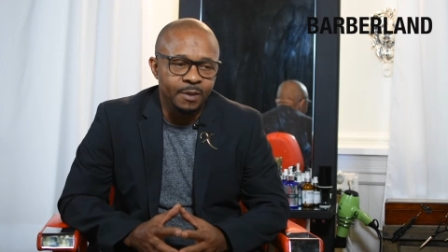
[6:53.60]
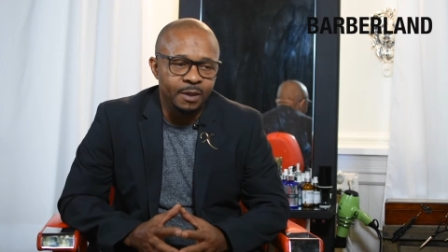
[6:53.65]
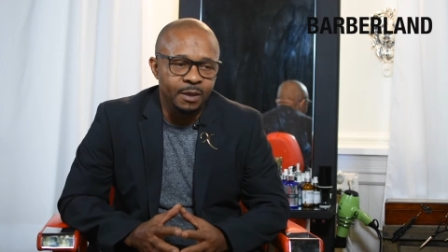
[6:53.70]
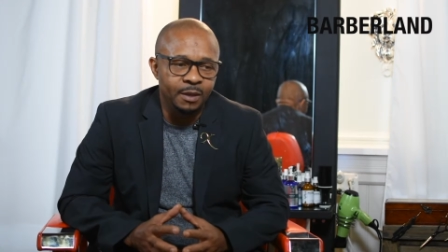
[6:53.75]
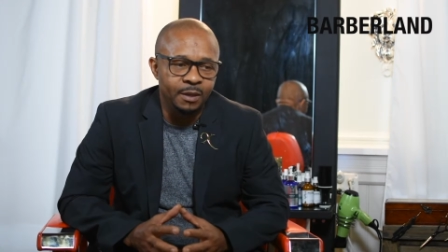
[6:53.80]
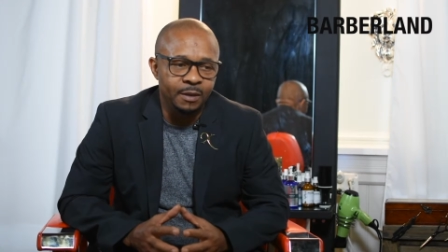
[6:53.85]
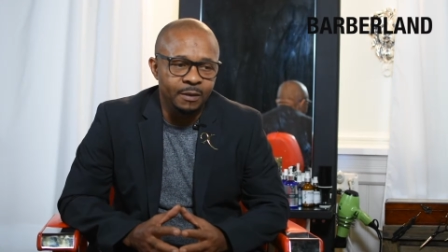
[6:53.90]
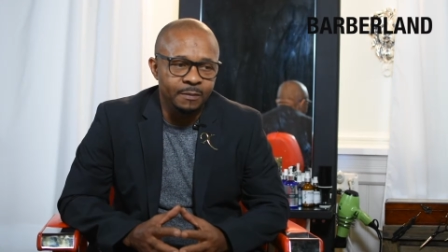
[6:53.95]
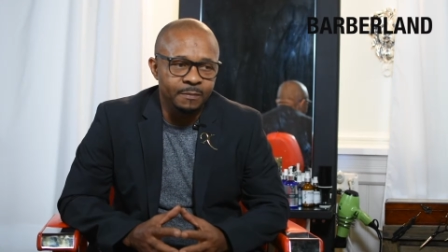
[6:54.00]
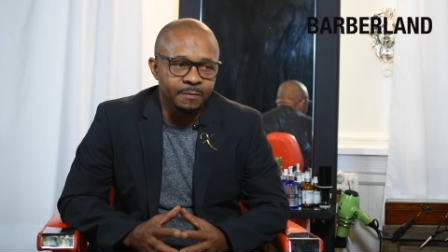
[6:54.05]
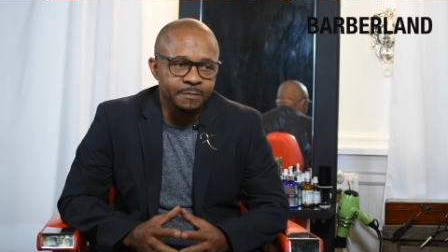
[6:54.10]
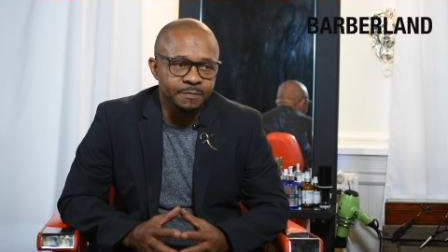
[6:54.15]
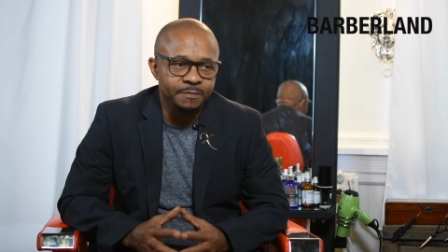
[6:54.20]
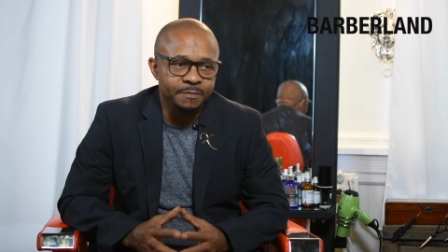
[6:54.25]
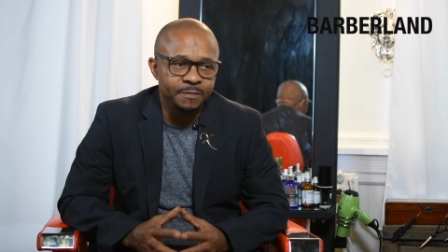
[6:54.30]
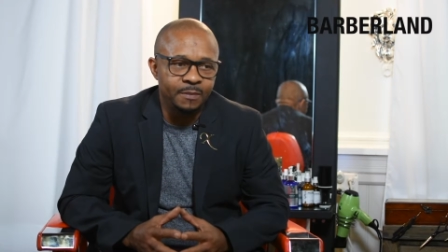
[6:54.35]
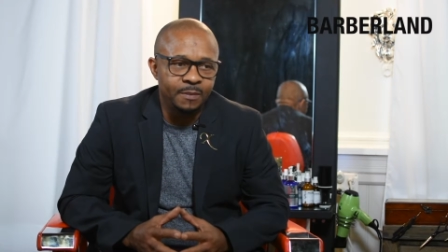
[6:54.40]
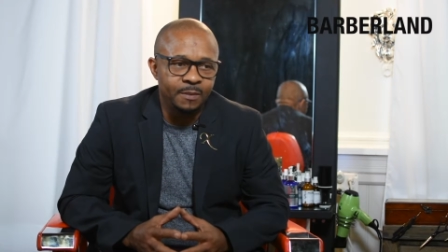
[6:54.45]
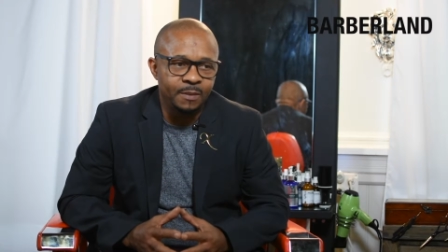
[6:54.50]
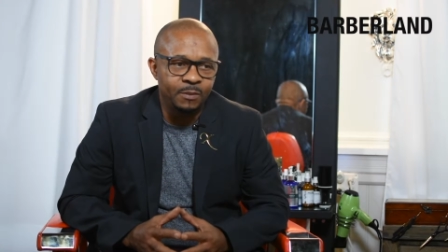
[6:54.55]
Right? Um,
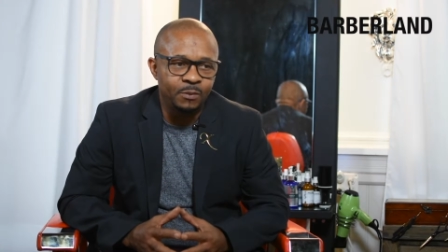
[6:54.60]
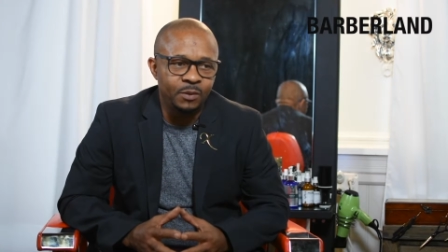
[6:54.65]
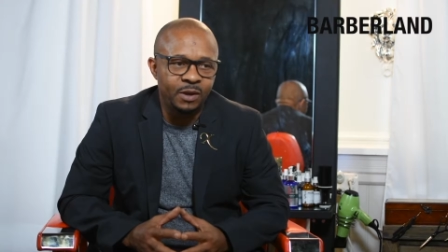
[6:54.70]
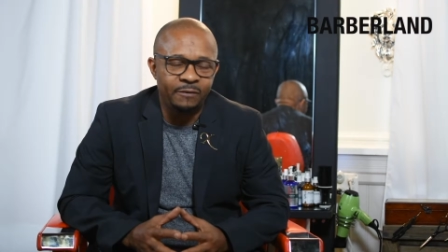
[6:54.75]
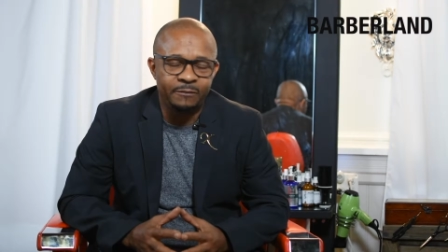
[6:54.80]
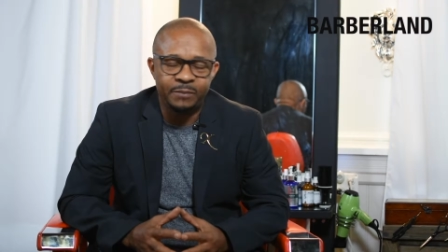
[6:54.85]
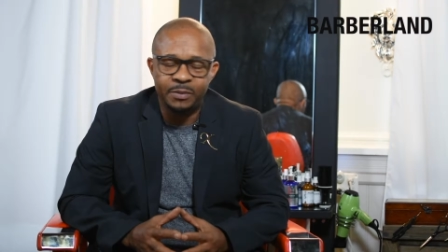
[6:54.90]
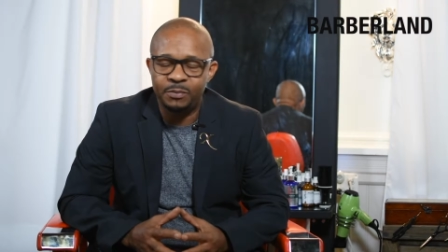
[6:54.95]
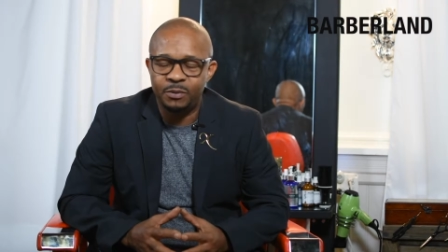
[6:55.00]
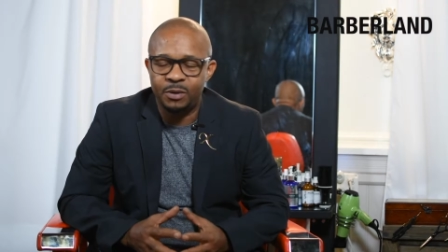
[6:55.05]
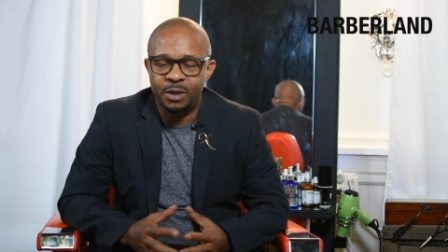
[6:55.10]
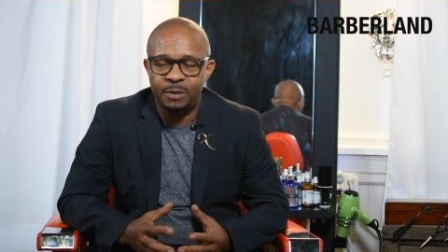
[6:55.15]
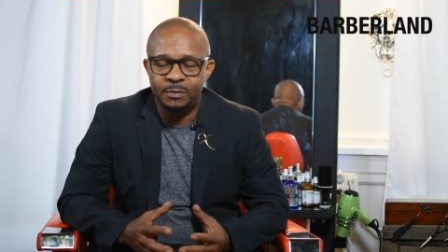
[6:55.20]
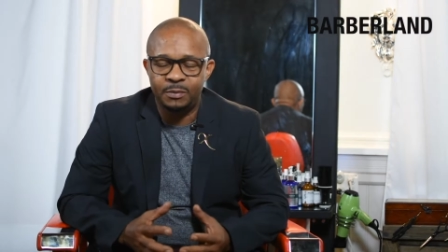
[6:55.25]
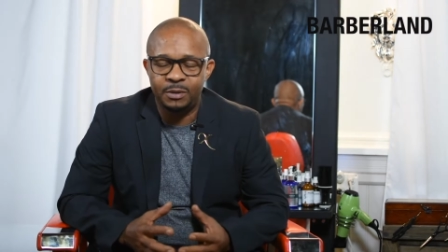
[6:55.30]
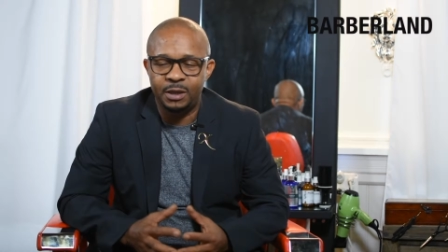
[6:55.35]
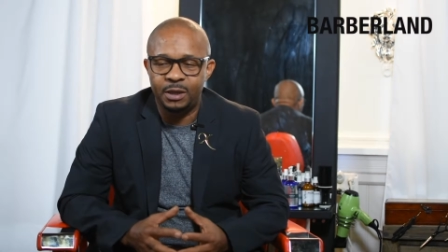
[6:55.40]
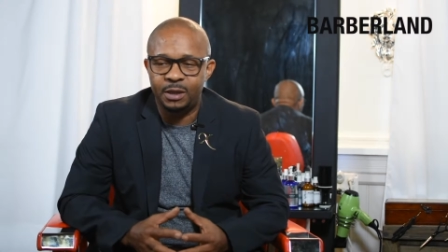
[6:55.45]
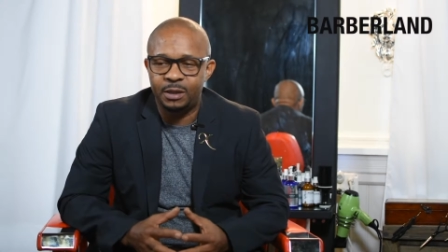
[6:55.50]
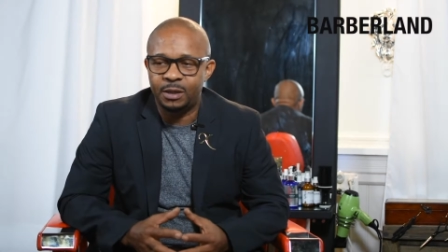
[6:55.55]
we have people
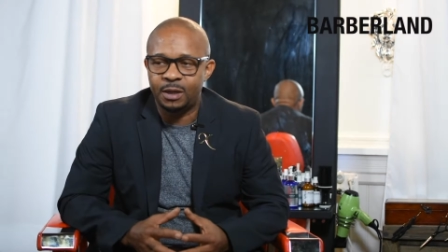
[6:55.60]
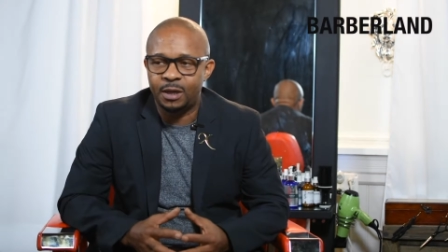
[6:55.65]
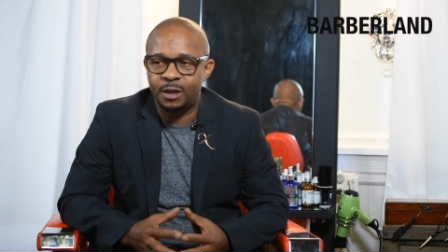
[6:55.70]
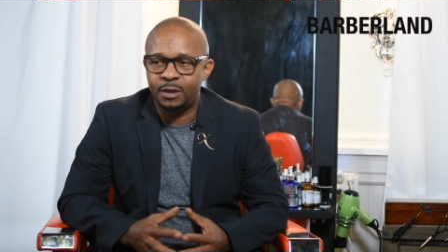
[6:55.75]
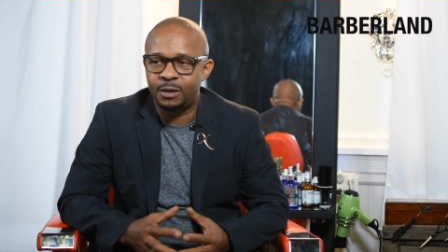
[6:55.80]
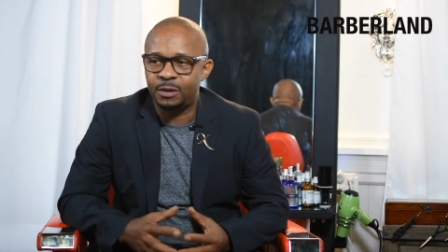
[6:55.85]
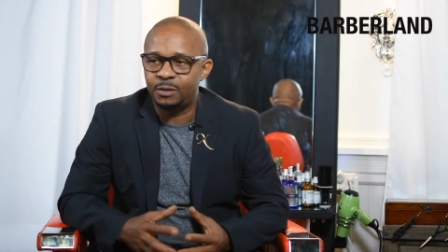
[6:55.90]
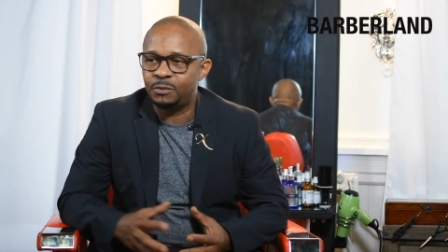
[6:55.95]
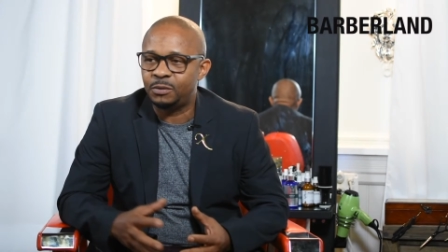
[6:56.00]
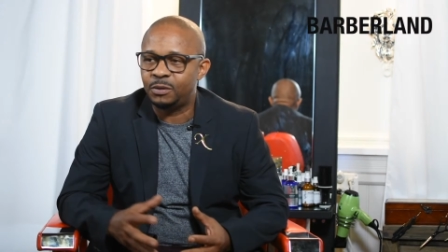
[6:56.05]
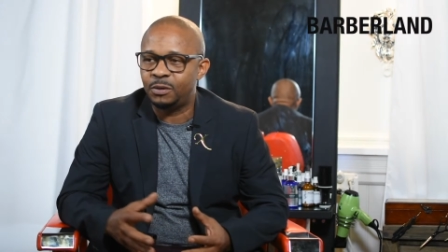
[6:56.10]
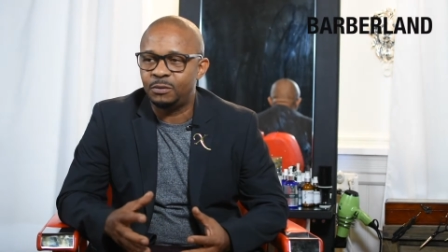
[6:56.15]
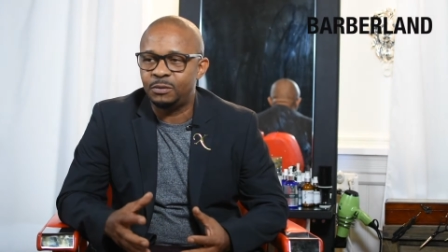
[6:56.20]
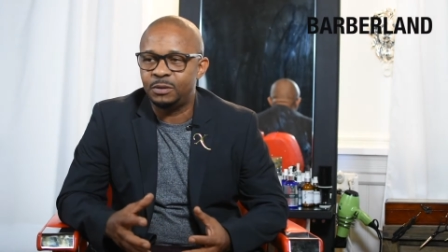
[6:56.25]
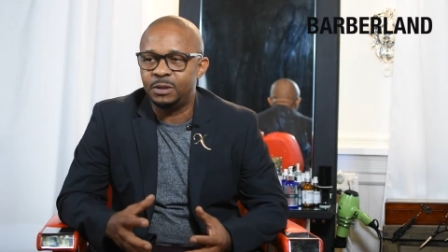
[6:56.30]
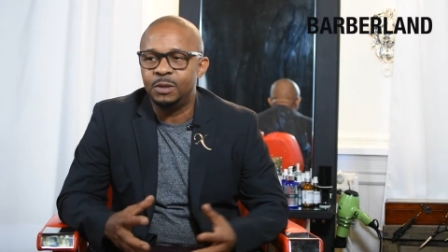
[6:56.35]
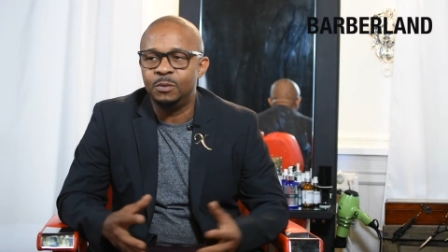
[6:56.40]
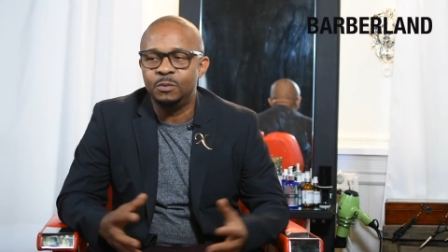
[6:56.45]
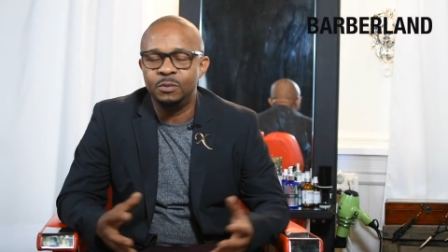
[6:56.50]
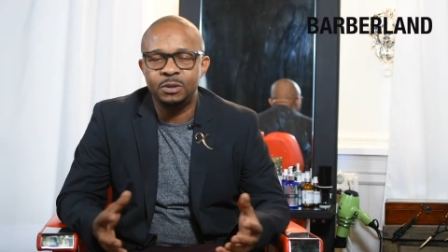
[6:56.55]
coming in like you know
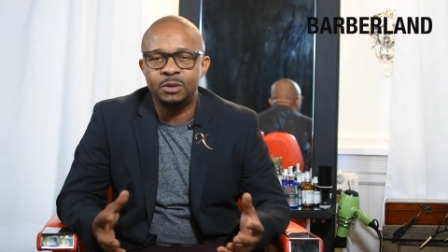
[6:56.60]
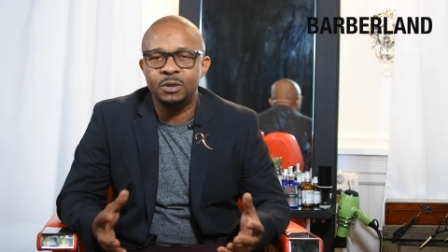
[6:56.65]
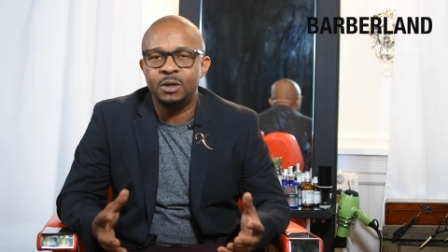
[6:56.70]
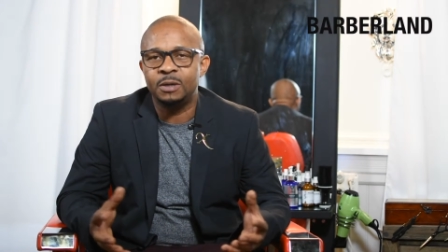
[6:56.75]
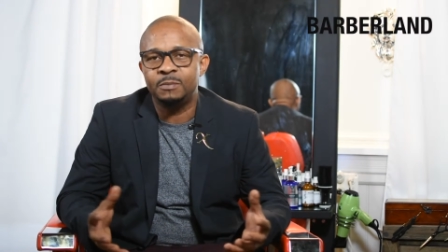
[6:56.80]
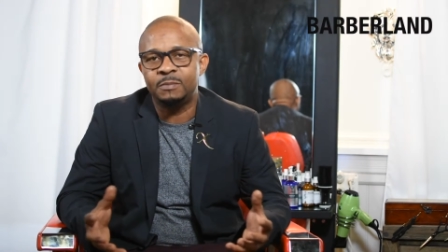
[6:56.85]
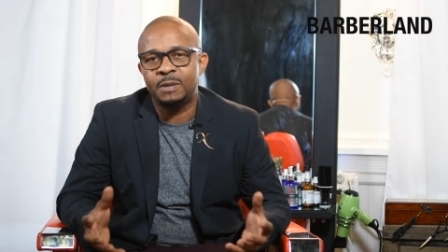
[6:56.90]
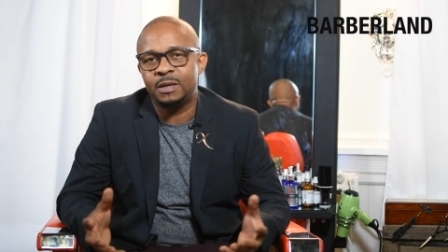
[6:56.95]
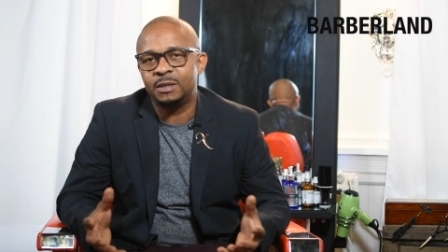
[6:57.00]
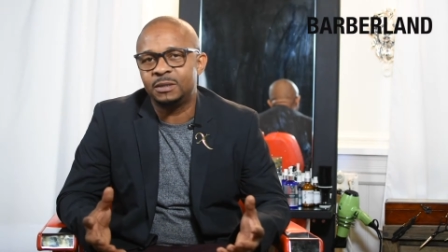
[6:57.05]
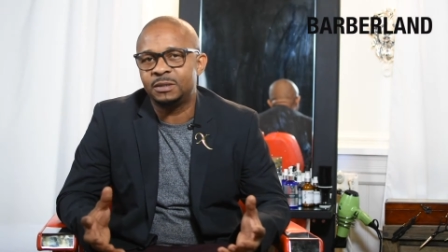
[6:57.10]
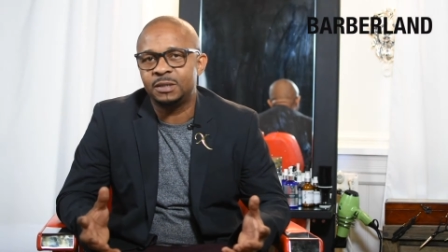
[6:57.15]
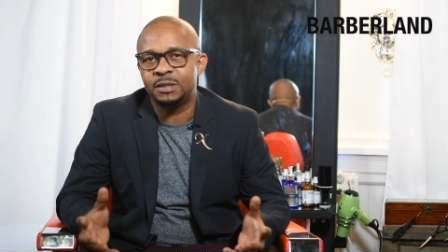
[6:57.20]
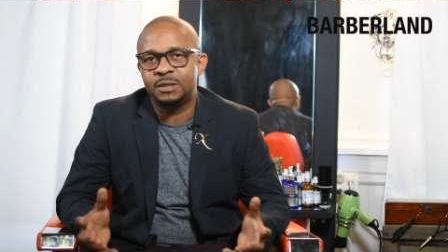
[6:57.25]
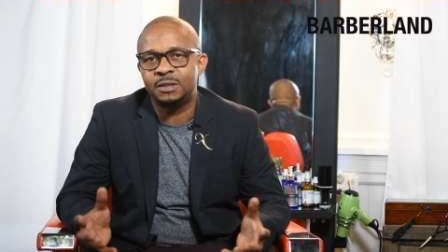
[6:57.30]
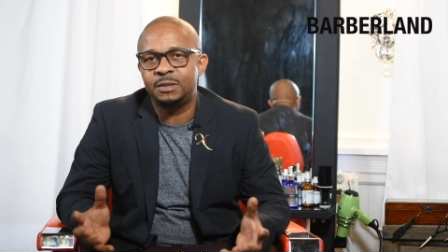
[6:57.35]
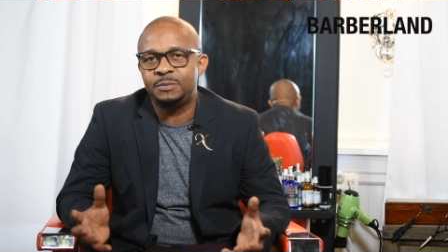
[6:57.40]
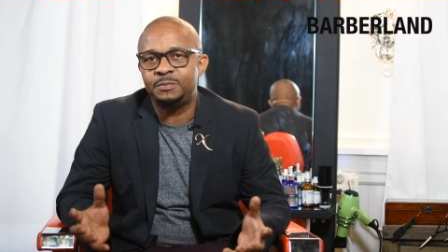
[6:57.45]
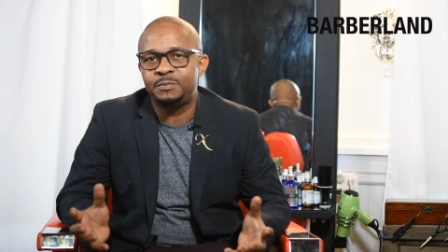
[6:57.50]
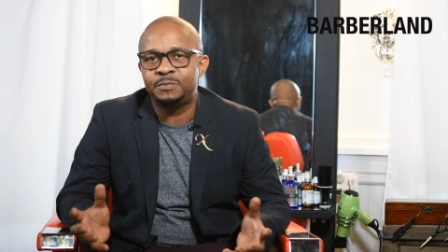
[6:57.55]
we're talking about a
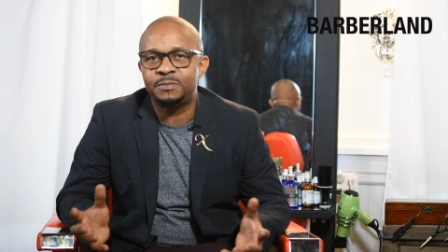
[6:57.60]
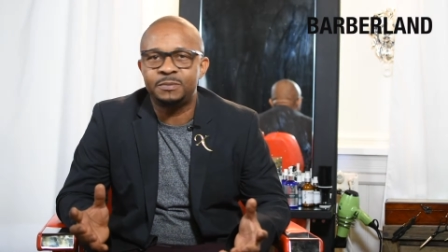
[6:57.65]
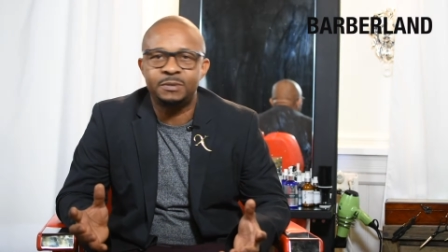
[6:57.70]
60,